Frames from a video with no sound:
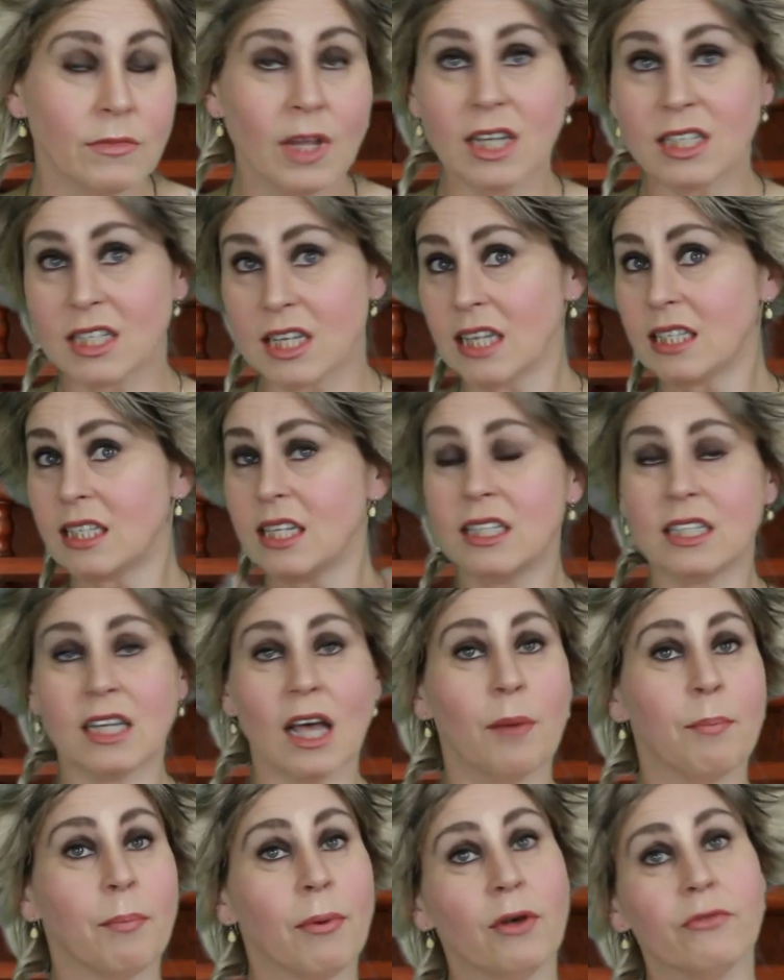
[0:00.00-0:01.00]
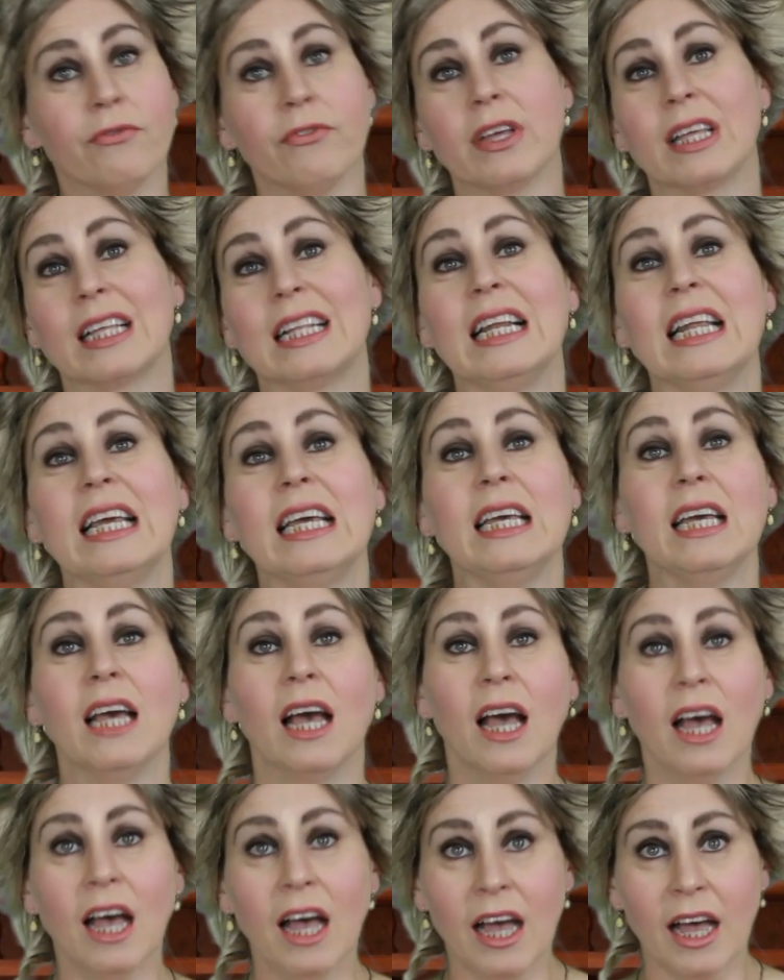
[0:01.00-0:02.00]
That is a perfectly
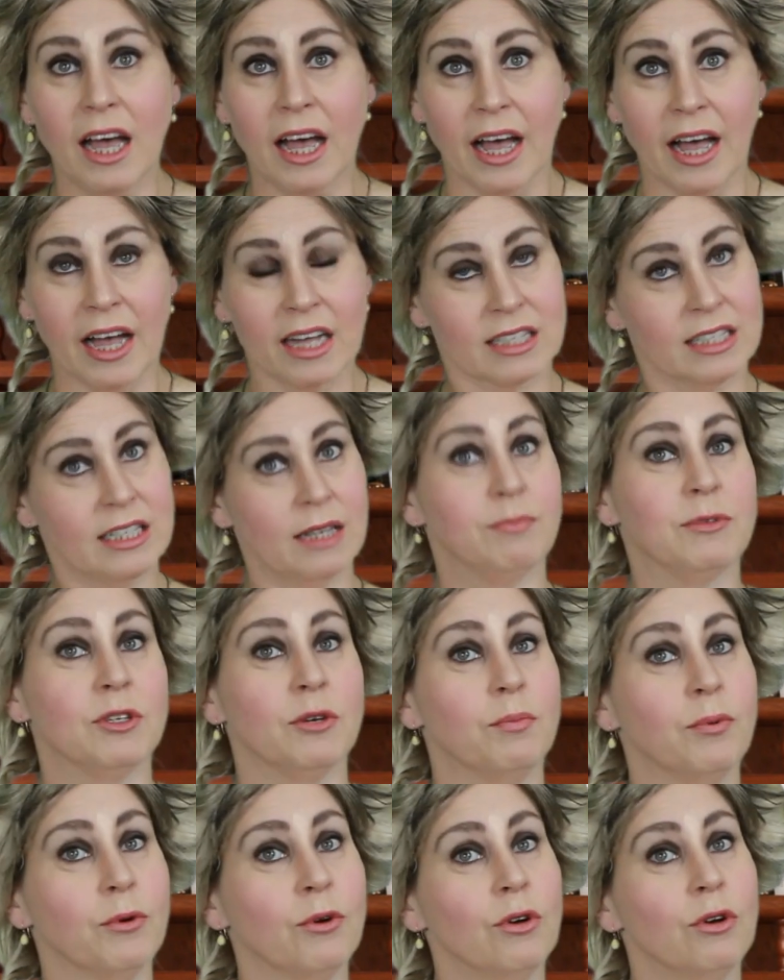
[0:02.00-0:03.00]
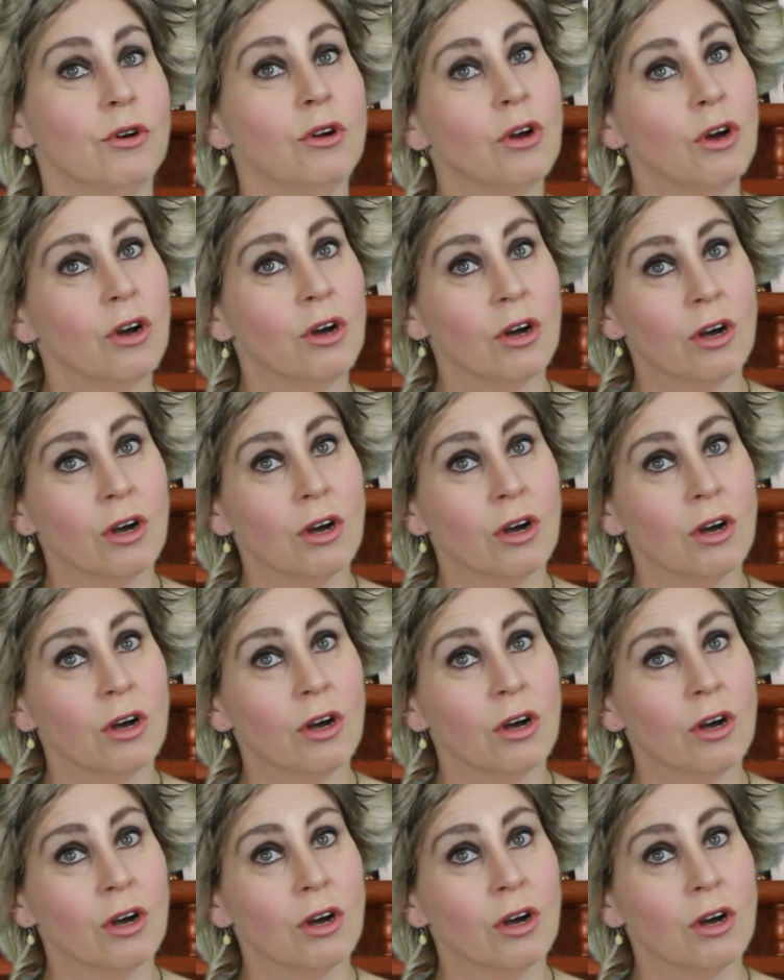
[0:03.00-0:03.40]
acceptable